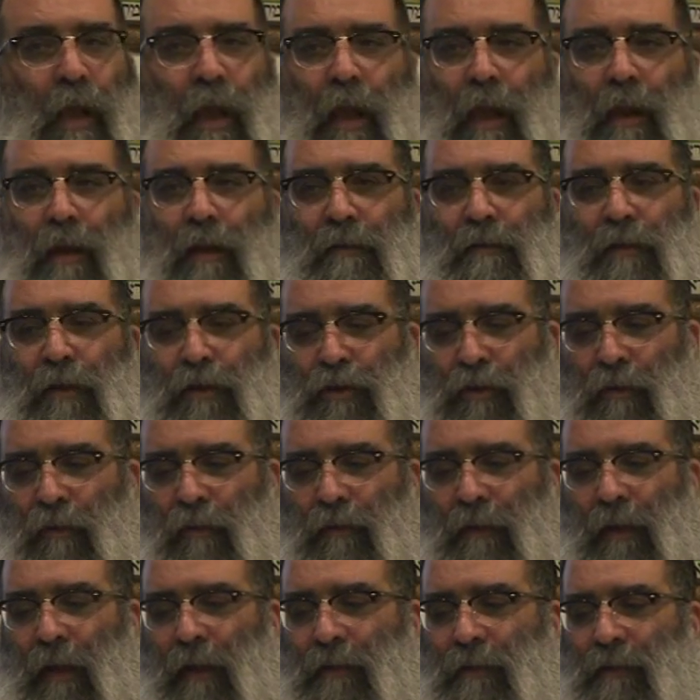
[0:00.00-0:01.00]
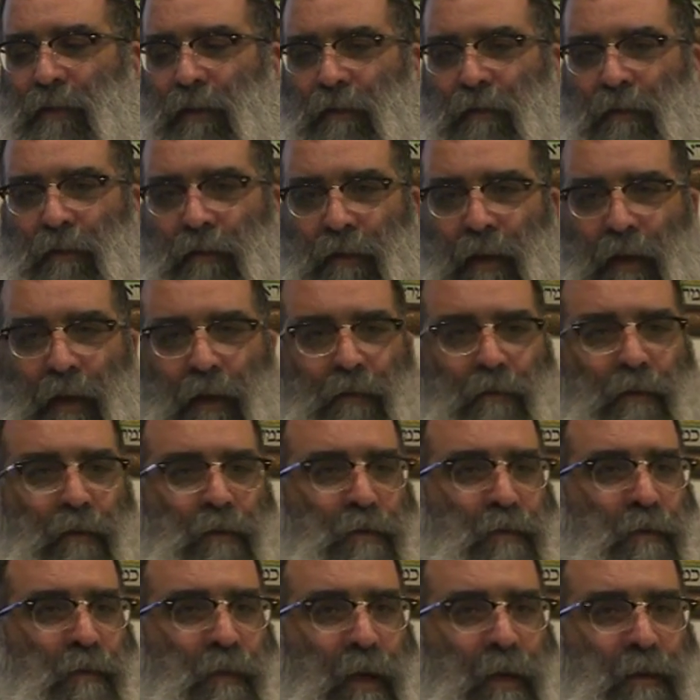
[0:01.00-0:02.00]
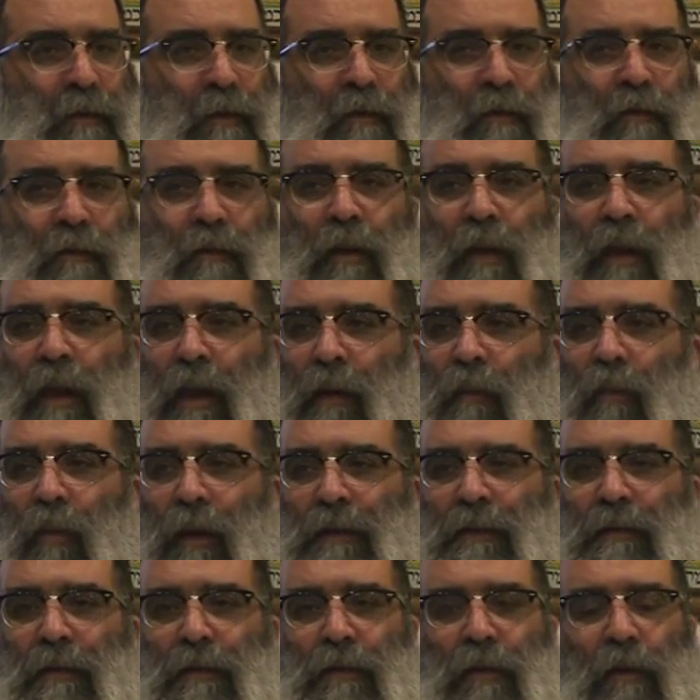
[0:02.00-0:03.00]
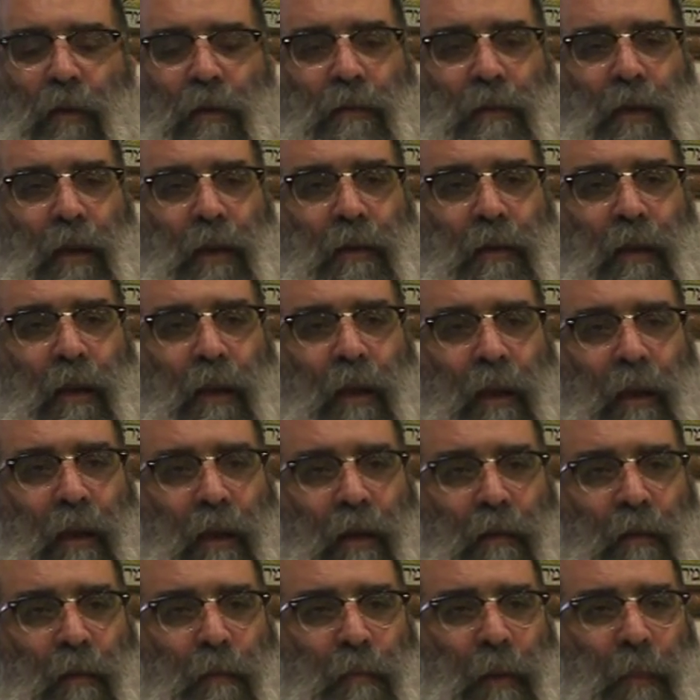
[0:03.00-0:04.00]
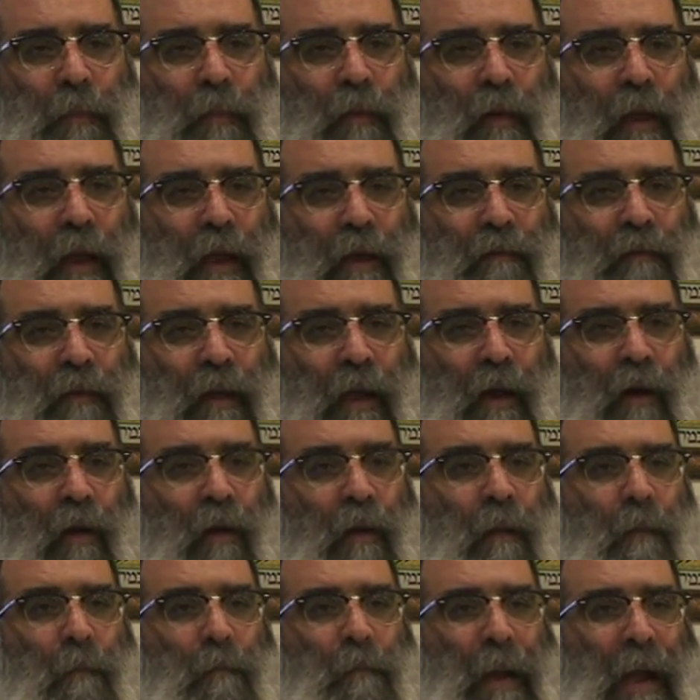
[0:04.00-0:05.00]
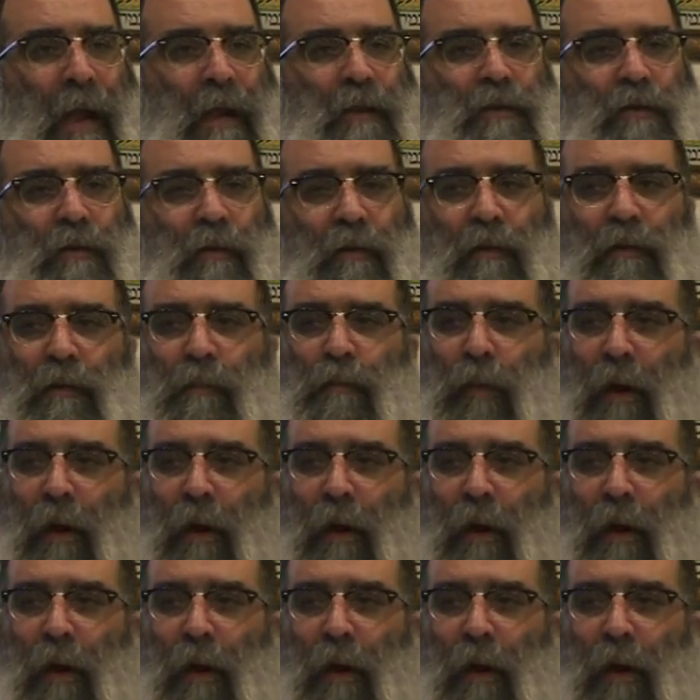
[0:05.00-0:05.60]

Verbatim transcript: And as a Jew does certain things, the Jew doesn't do. And what's this whole thing that I hear that people have now bachelor